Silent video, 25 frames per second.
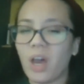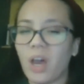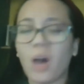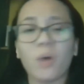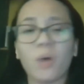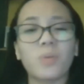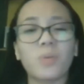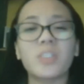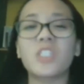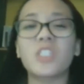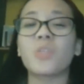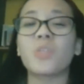
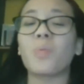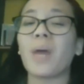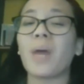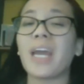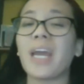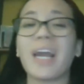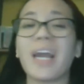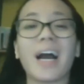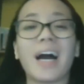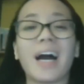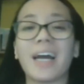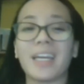was the way
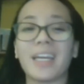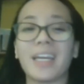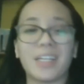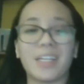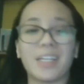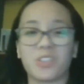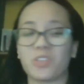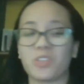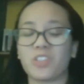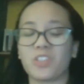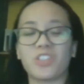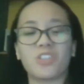I
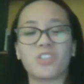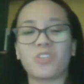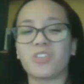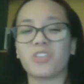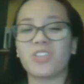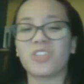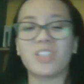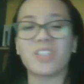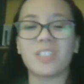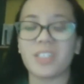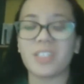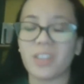understood
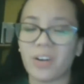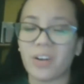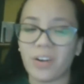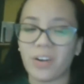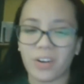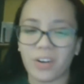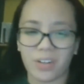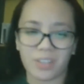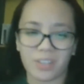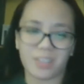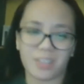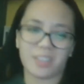the
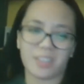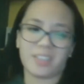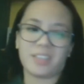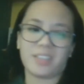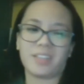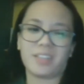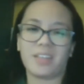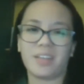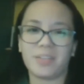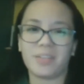stars.